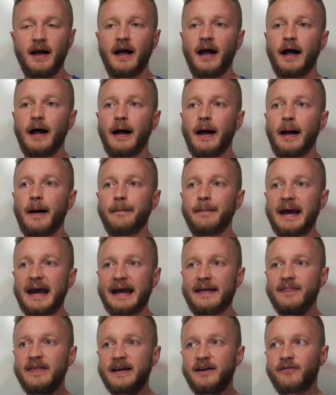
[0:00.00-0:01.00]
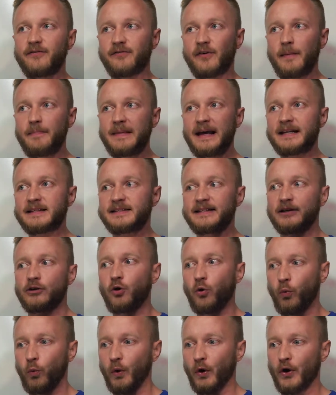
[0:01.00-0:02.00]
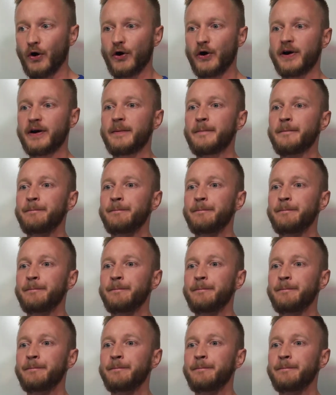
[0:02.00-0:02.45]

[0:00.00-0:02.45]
And then from that single word,